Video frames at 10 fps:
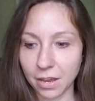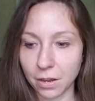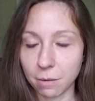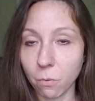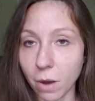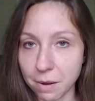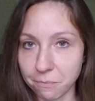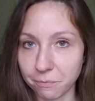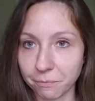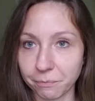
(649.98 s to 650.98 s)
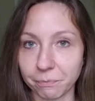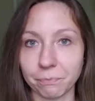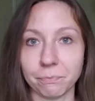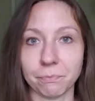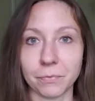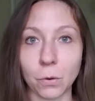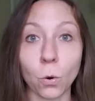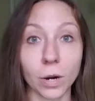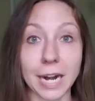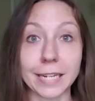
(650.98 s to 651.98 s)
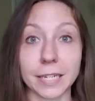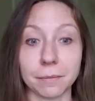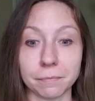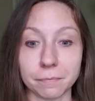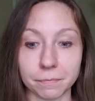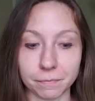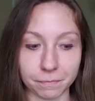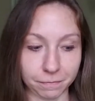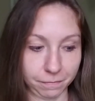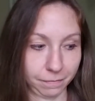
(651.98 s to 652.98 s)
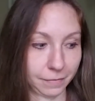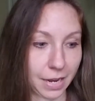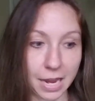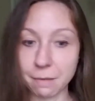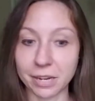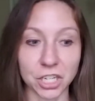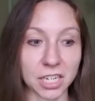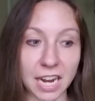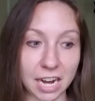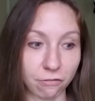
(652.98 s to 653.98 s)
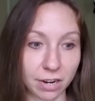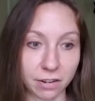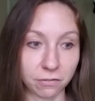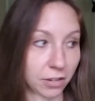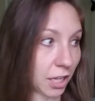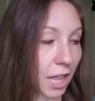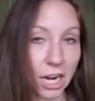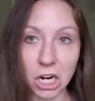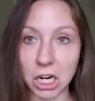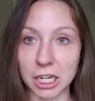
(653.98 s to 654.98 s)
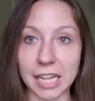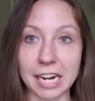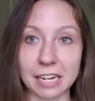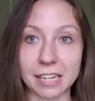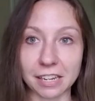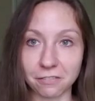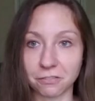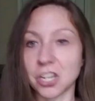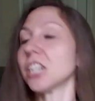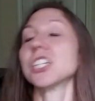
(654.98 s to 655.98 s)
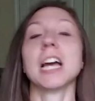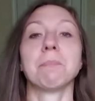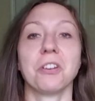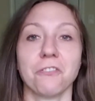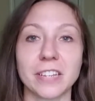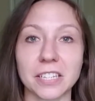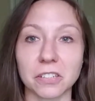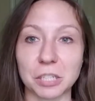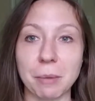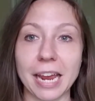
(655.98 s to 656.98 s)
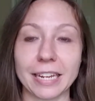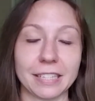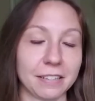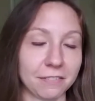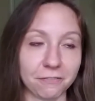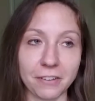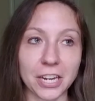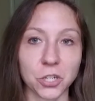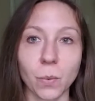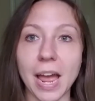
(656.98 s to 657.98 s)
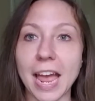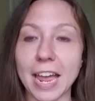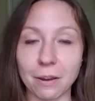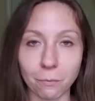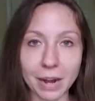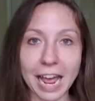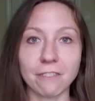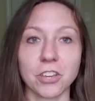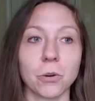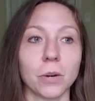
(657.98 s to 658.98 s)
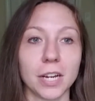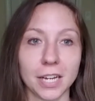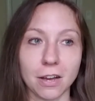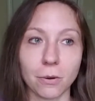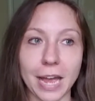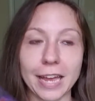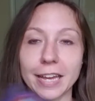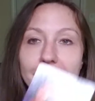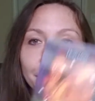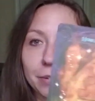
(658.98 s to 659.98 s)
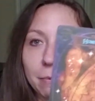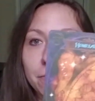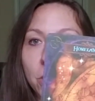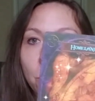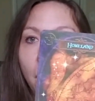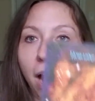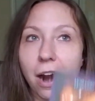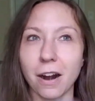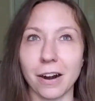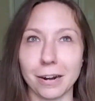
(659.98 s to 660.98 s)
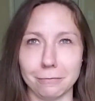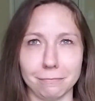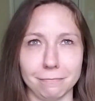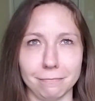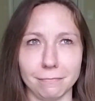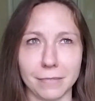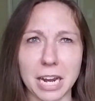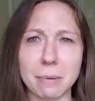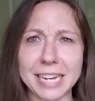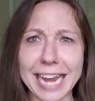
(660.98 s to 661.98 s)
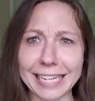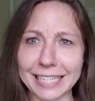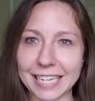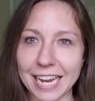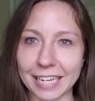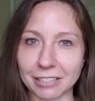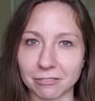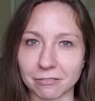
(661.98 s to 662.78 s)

number one organizing I mentioned getting rid of clutter like, like changing up your physical space feng shui, what have you. Okay, so some of you are going to be nesting.